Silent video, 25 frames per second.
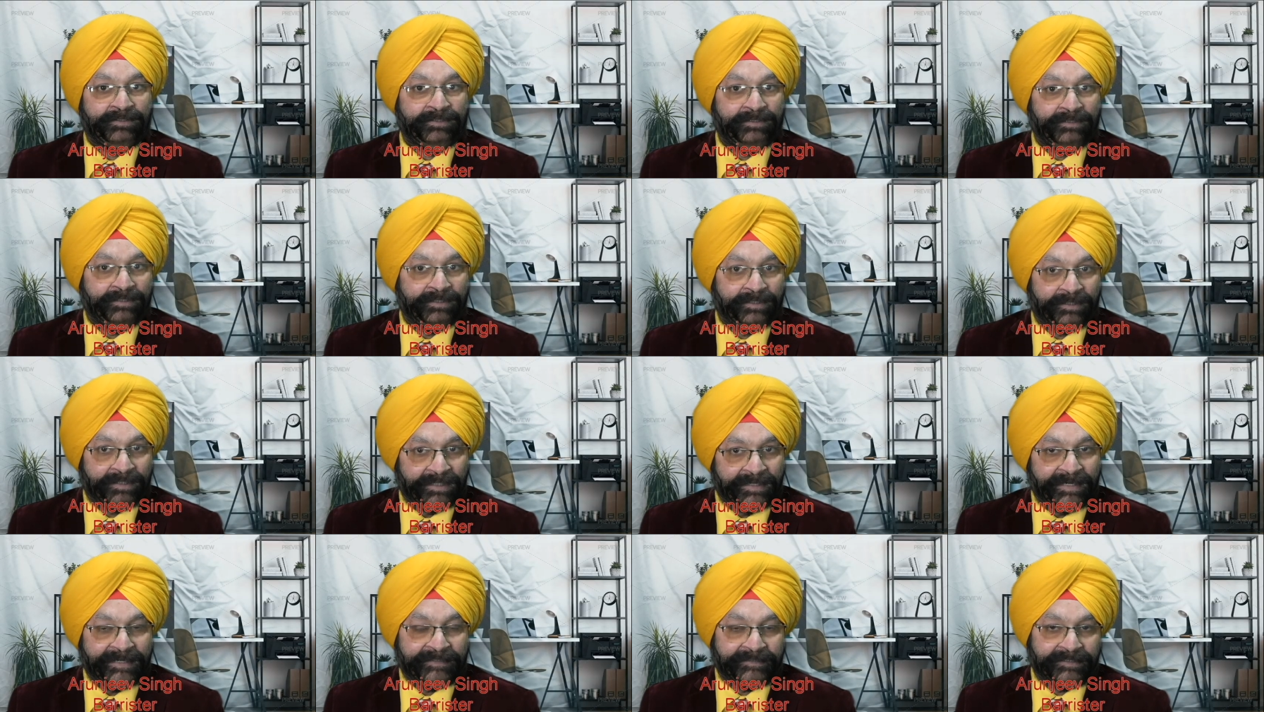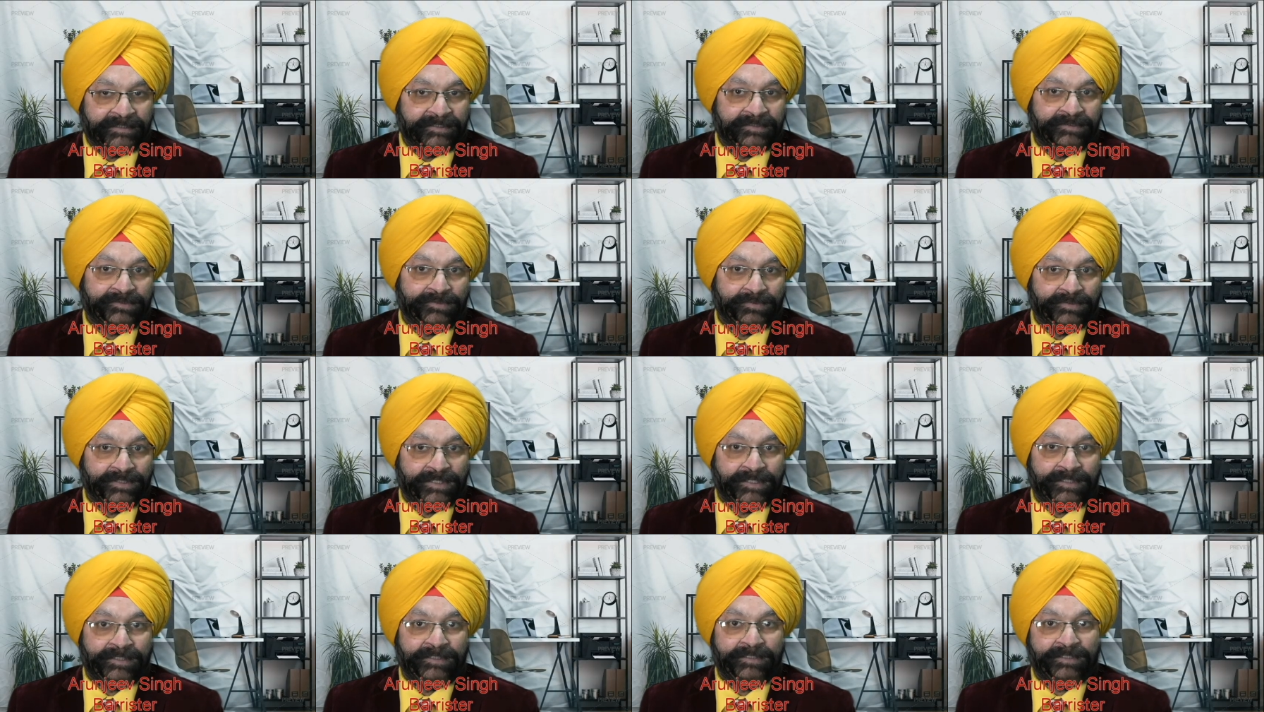relating to
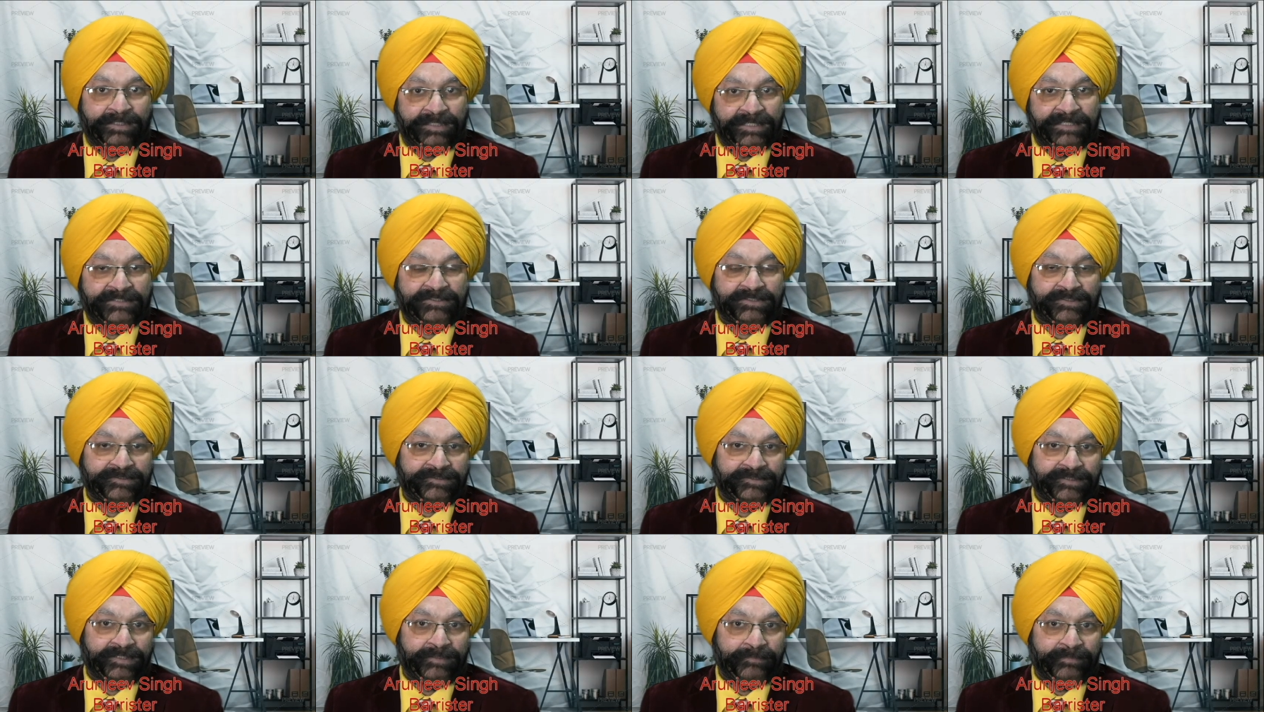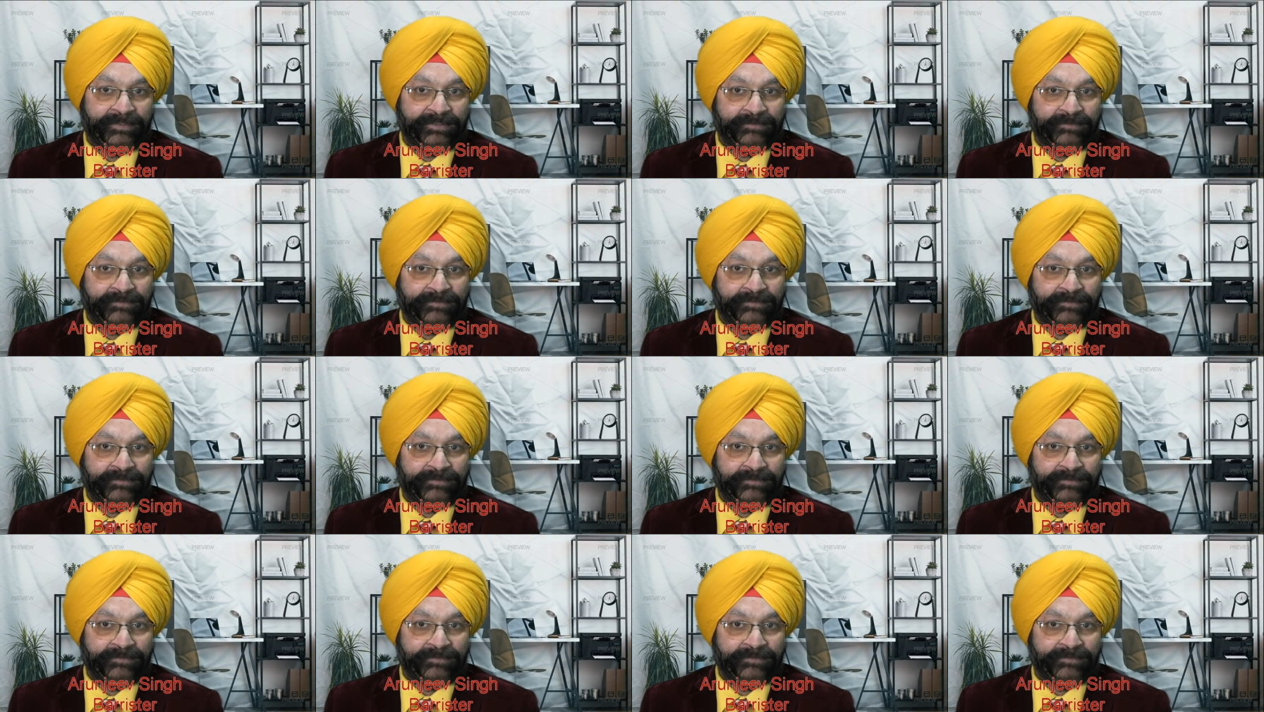the relationship